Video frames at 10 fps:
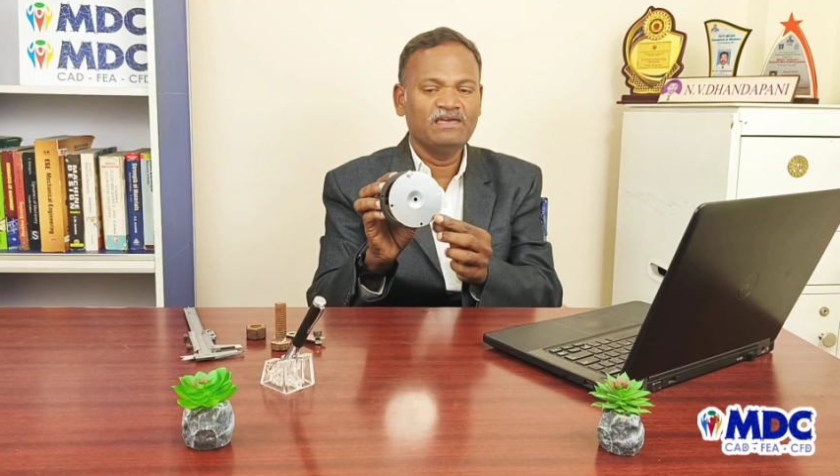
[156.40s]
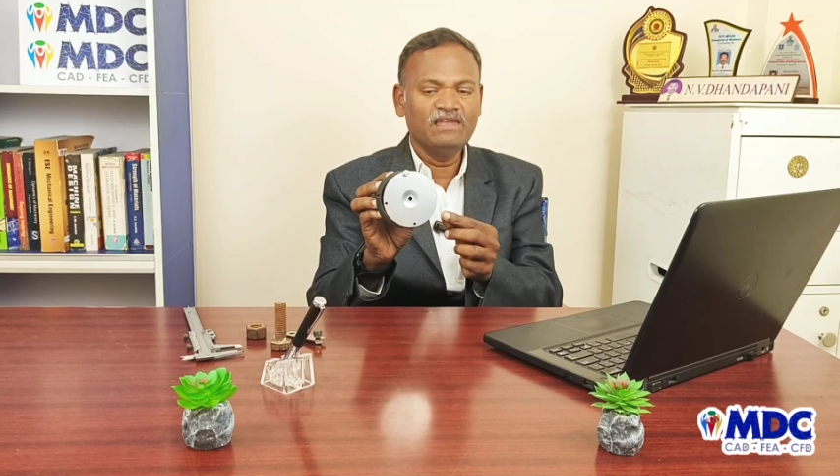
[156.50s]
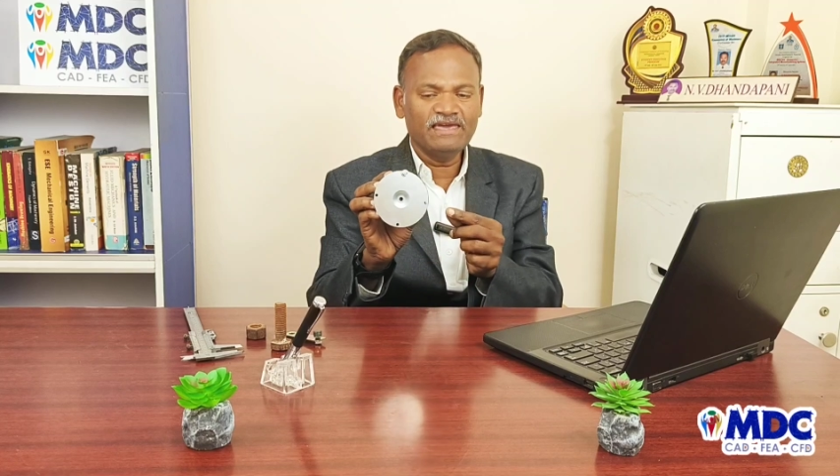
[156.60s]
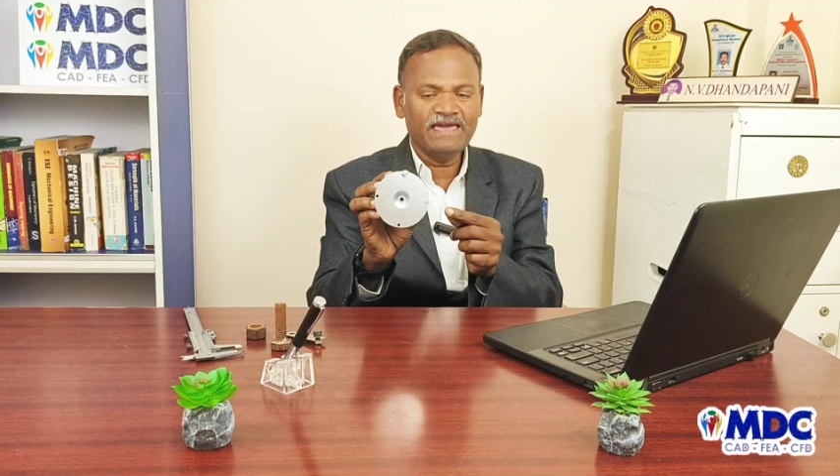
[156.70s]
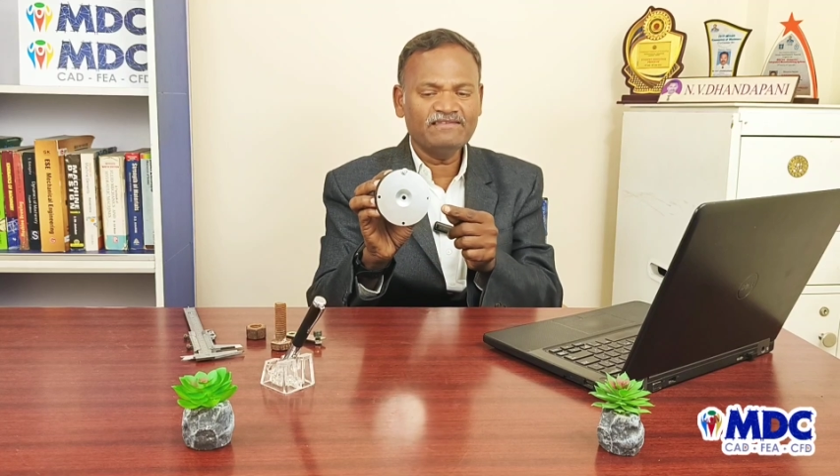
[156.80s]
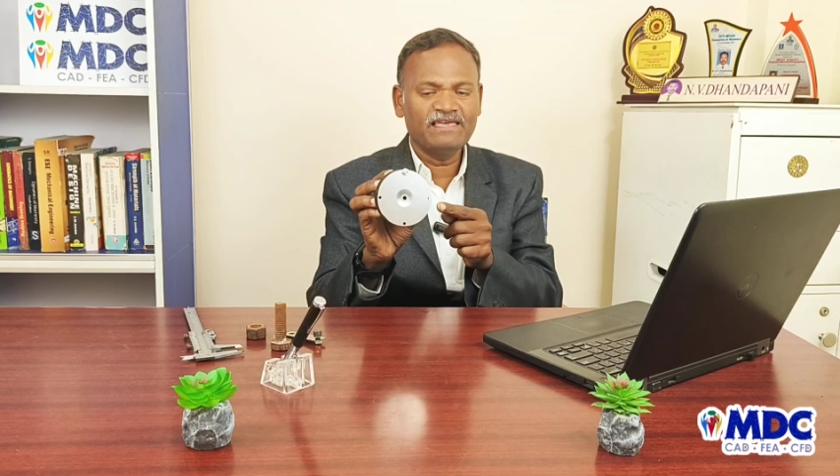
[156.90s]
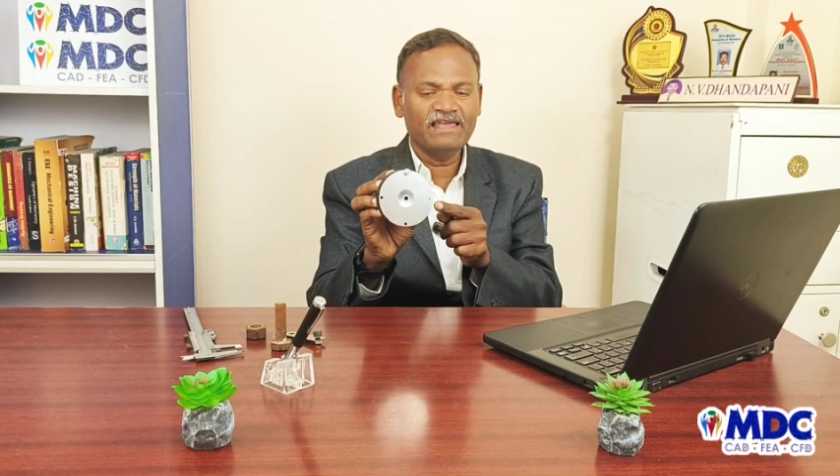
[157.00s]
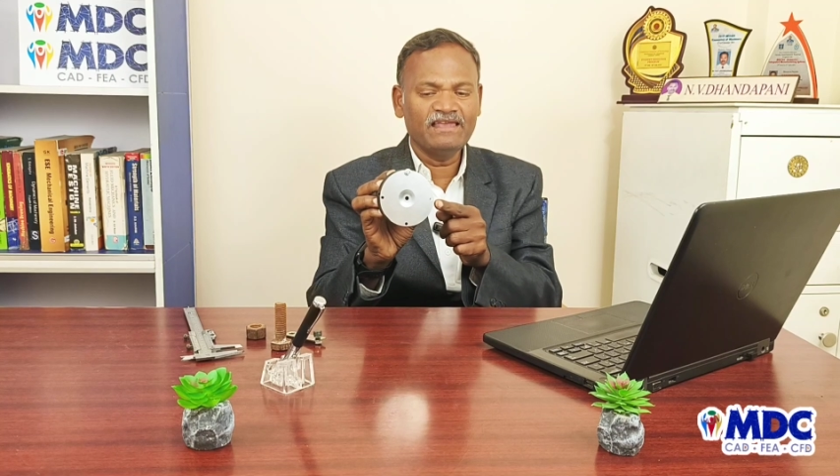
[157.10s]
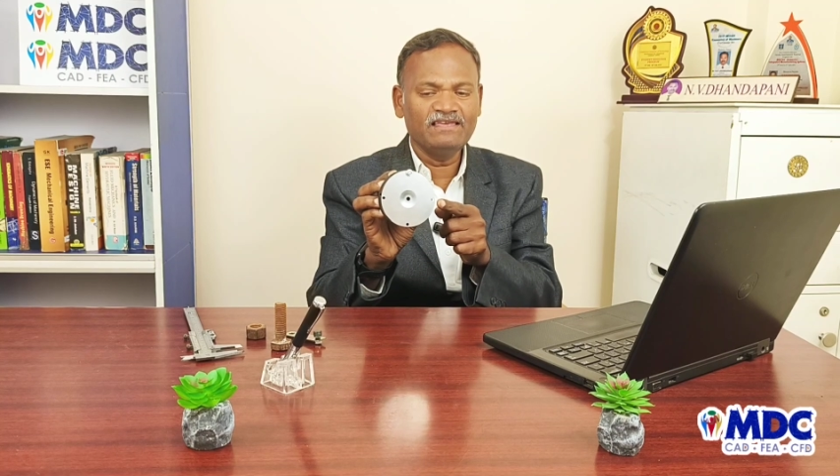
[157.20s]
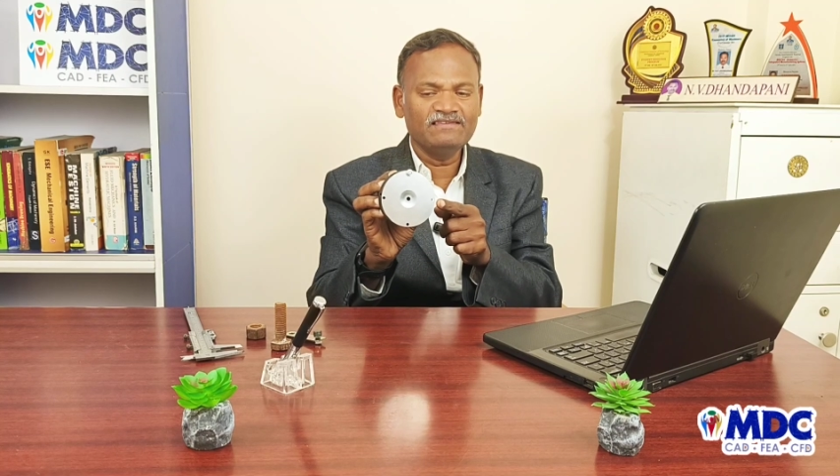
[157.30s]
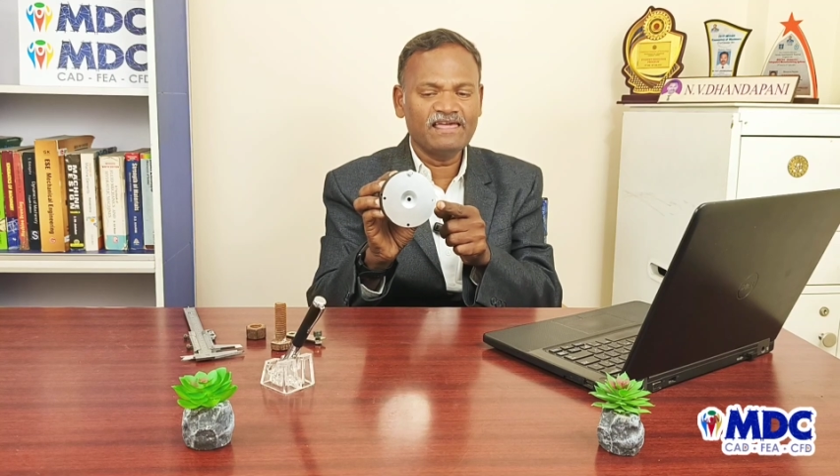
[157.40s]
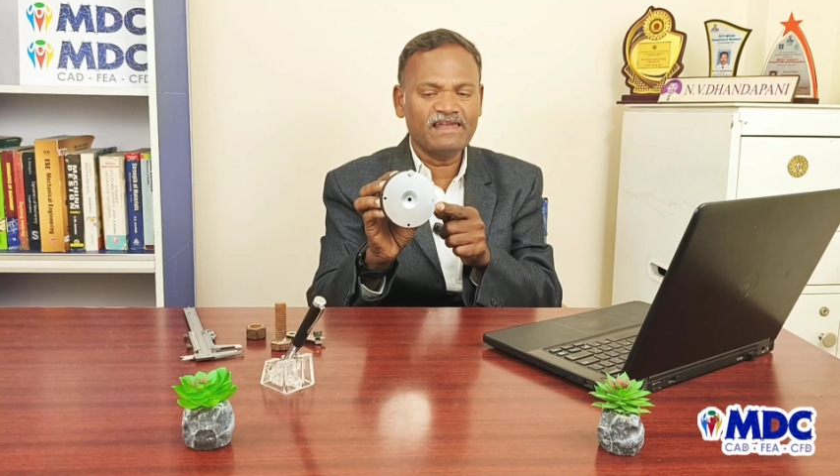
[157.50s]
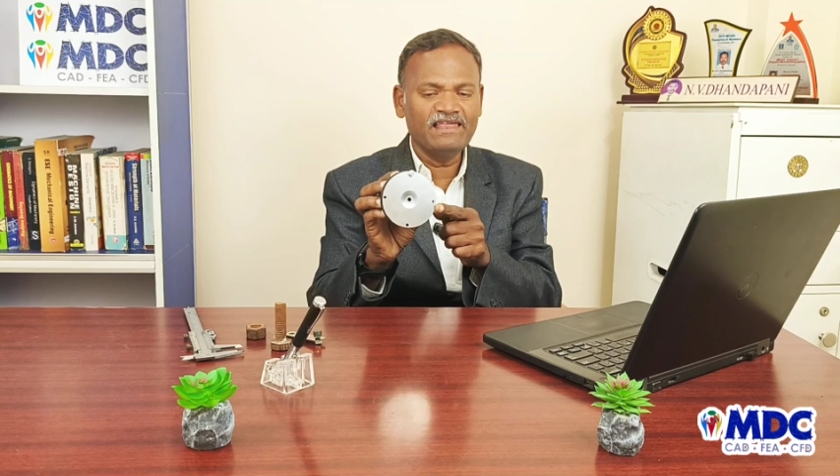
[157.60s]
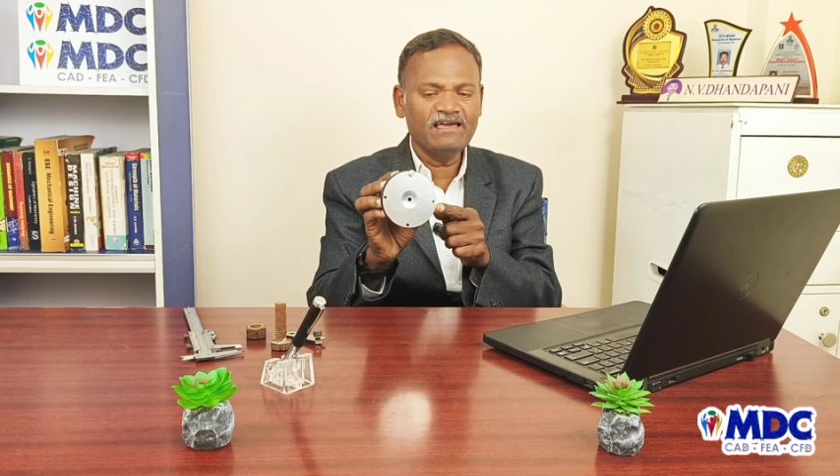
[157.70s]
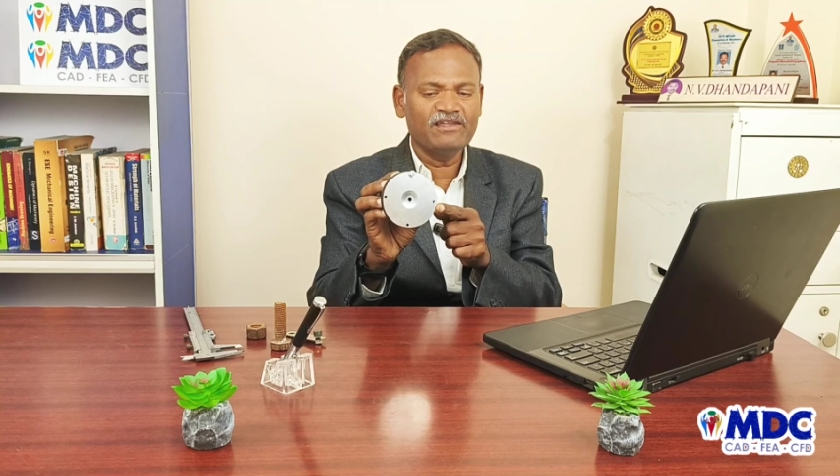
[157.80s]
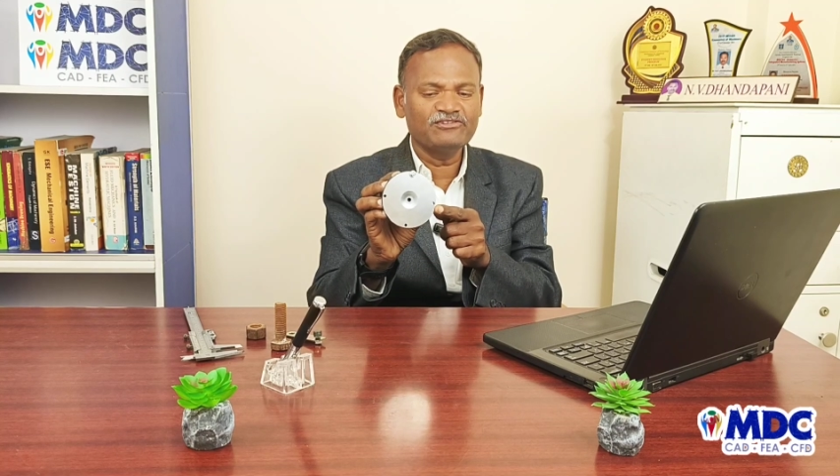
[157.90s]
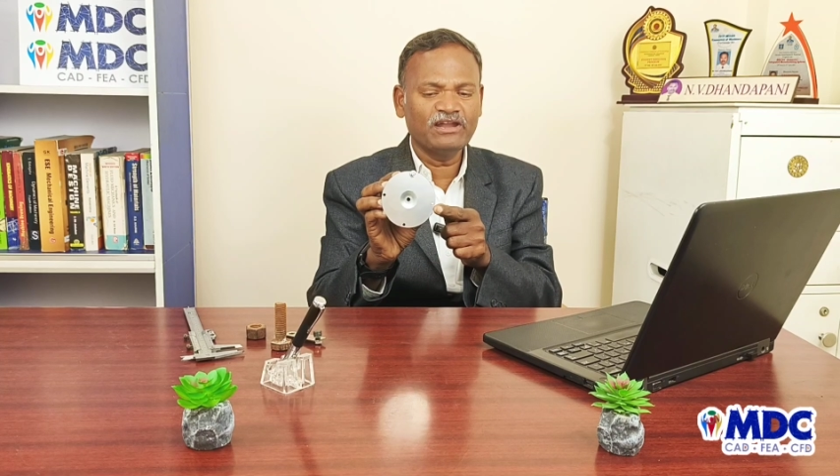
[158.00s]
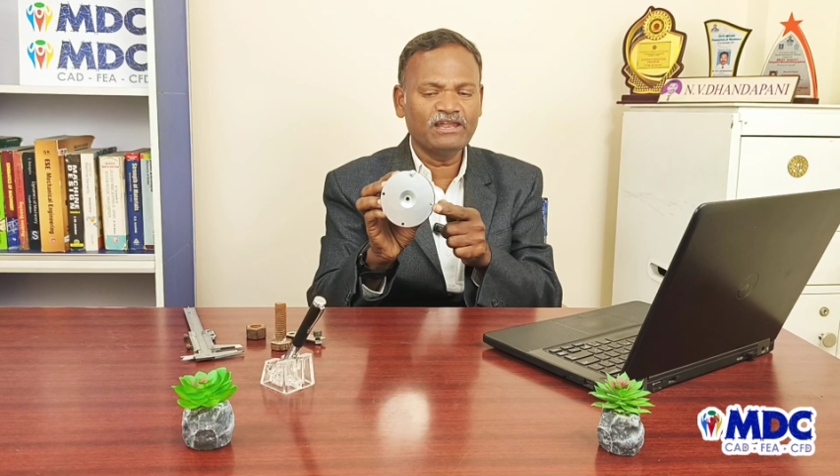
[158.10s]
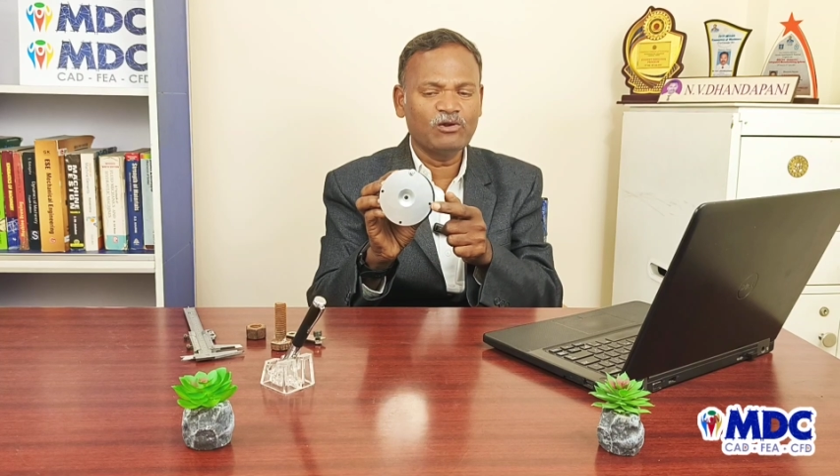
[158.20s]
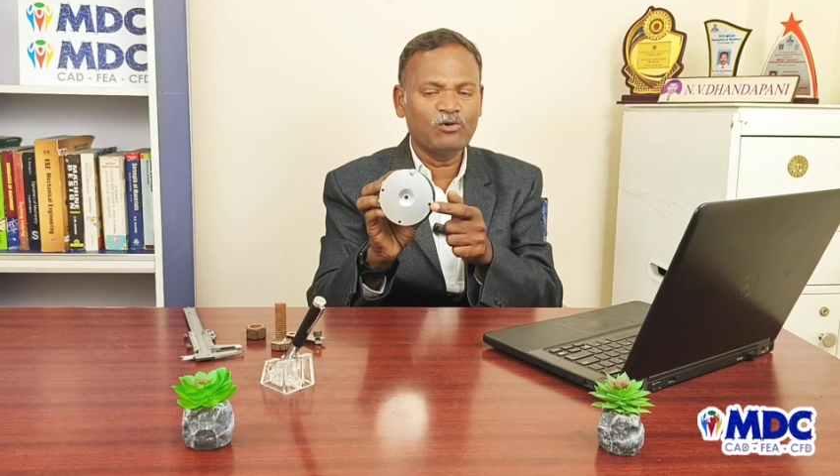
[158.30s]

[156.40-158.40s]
In case is there any horizontal